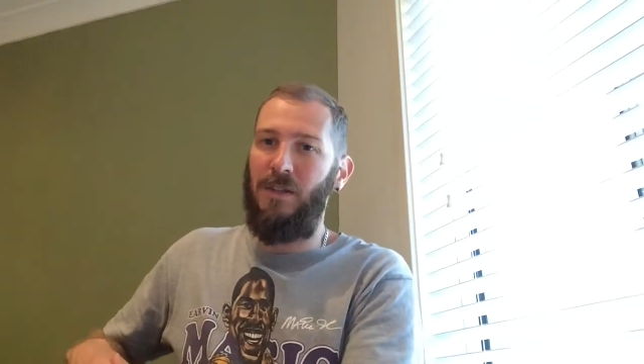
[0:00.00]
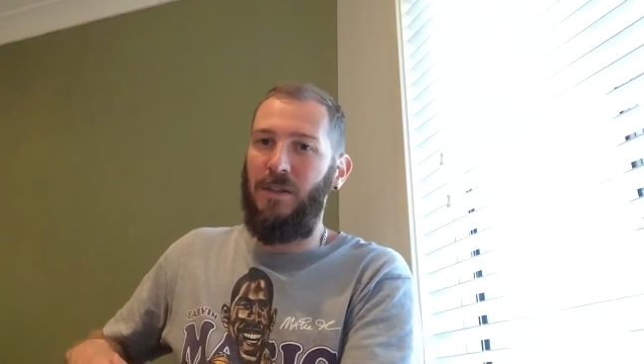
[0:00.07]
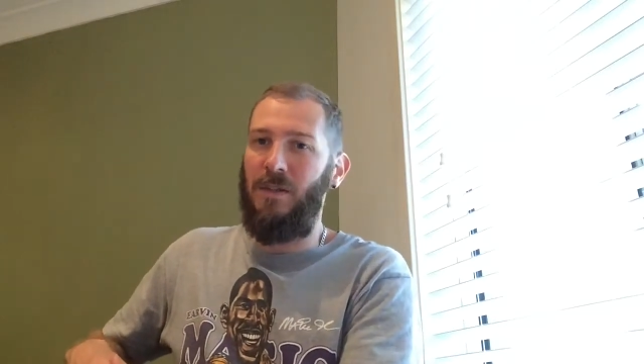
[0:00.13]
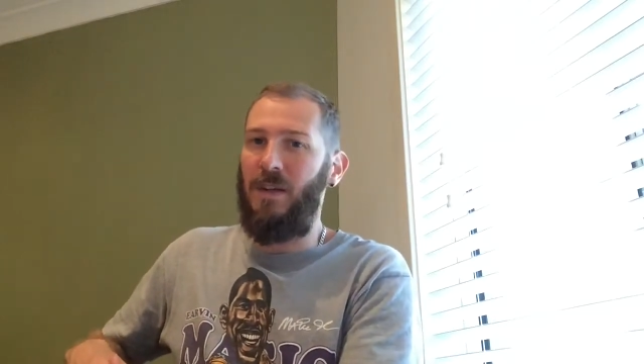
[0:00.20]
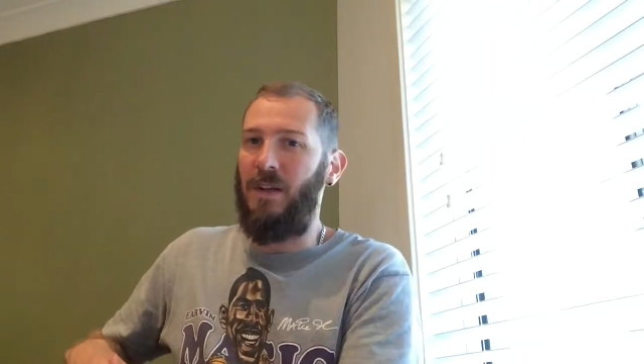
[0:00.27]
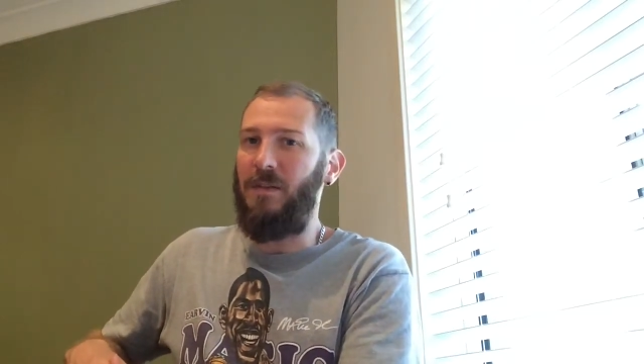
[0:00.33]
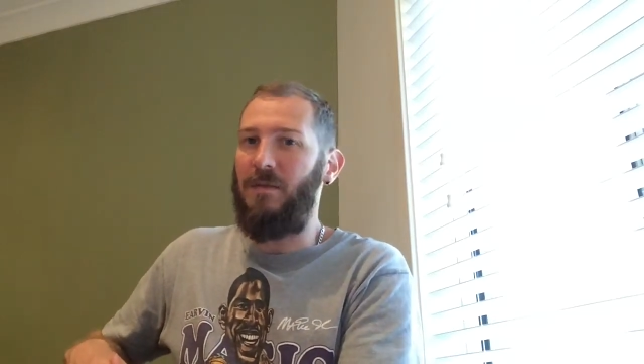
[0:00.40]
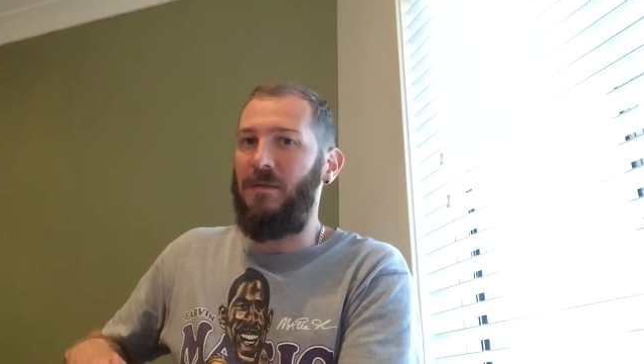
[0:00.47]

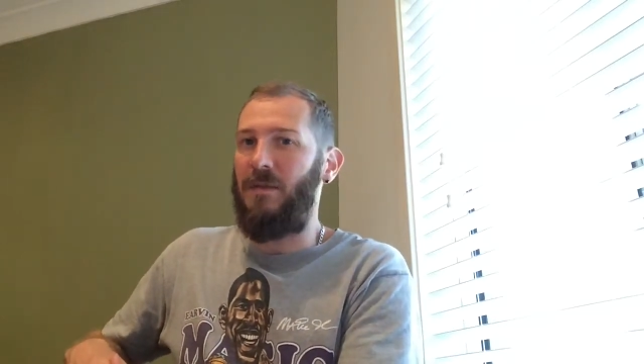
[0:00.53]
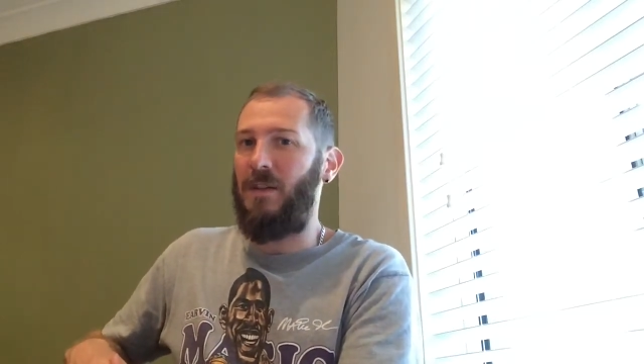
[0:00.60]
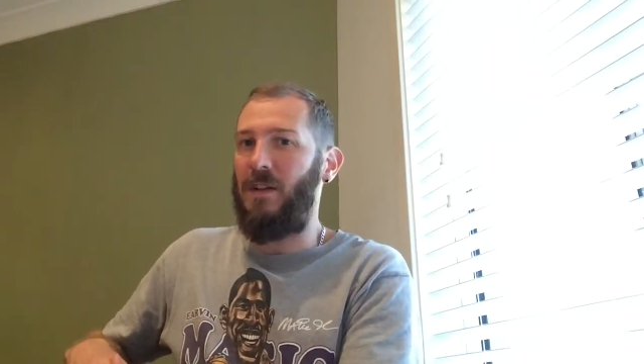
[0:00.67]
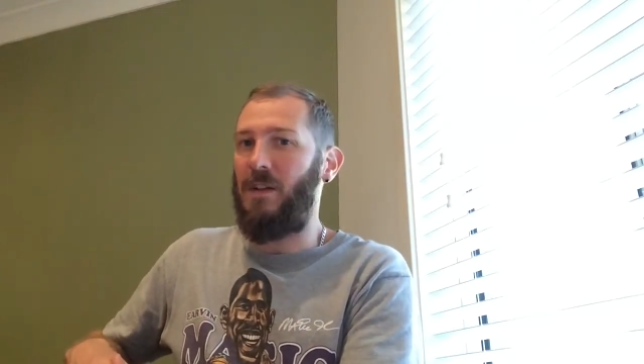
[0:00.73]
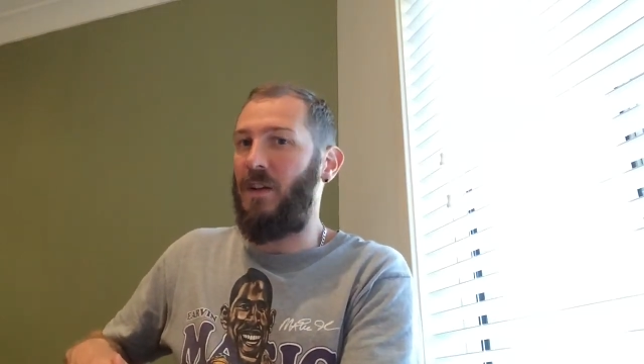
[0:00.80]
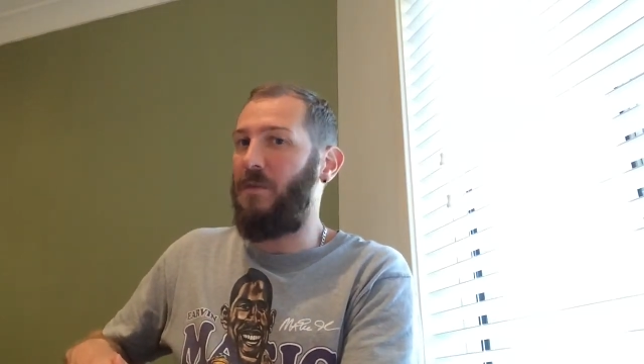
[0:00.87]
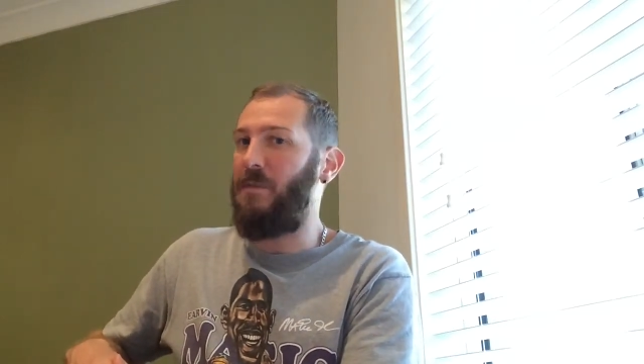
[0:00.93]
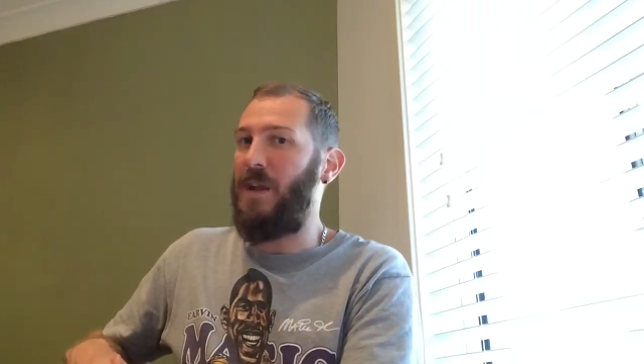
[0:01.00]
you know, a
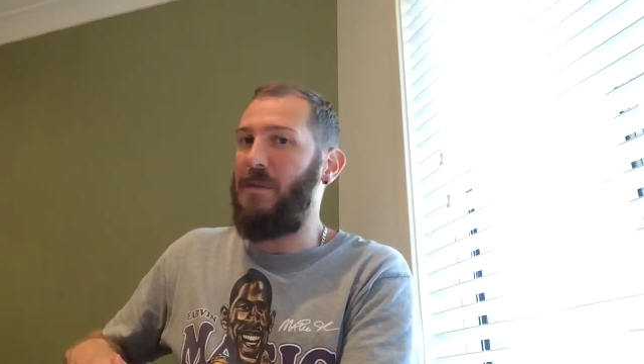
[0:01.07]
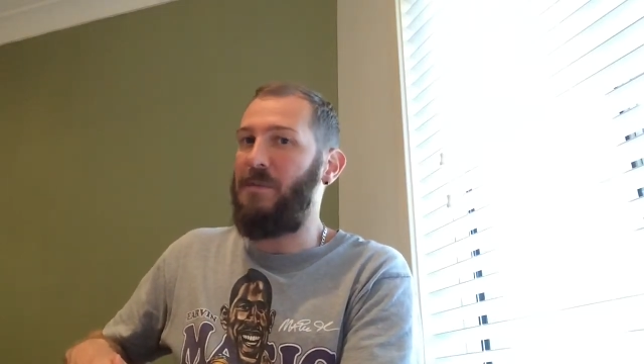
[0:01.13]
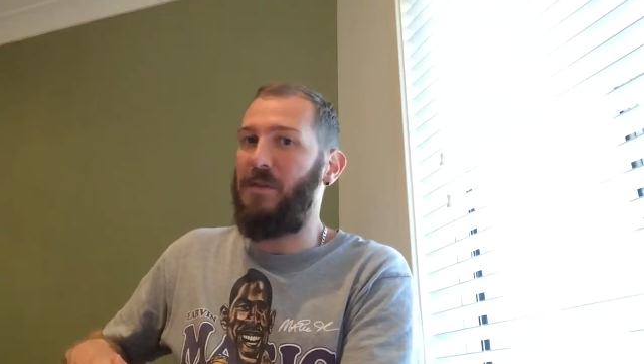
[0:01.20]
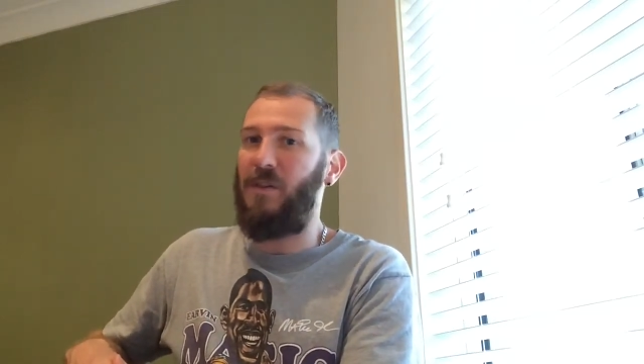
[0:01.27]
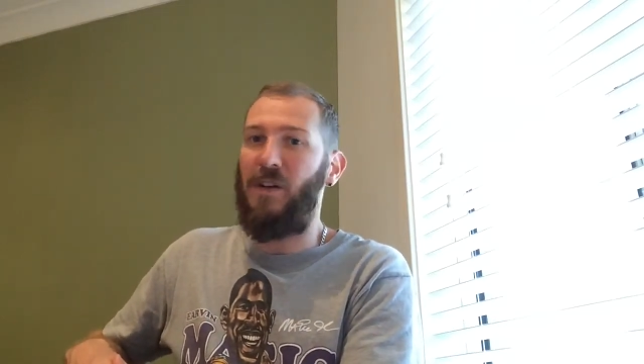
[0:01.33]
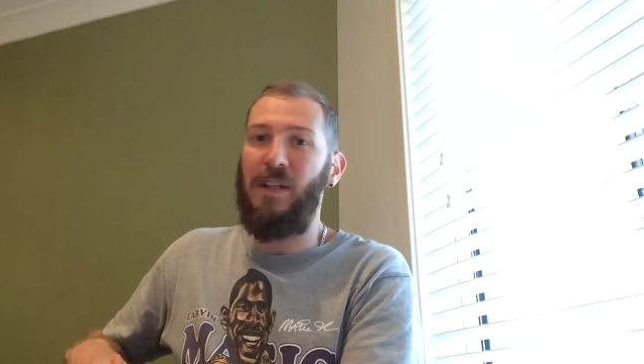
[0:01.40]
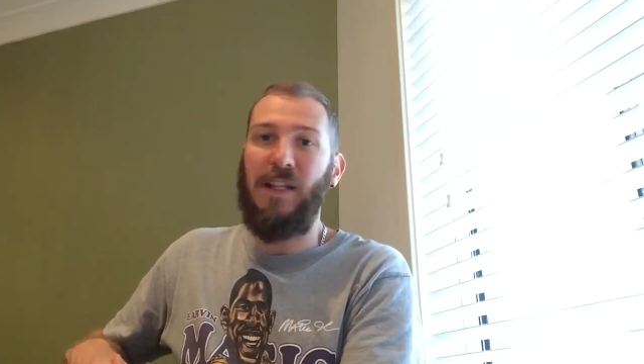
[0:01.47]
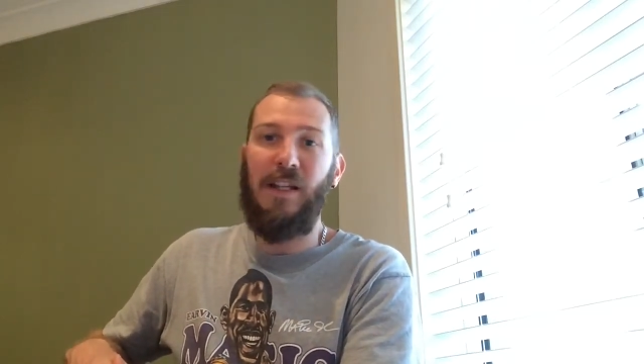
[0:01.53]
lot of people
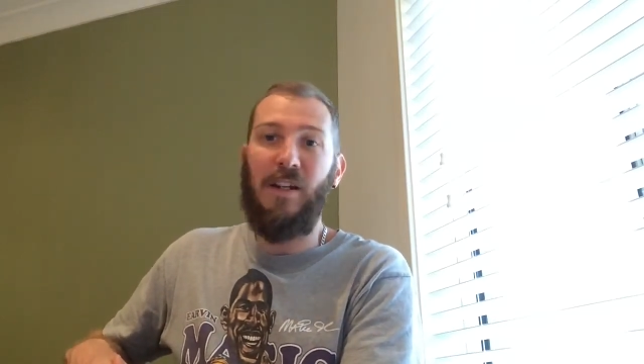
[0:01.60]
are only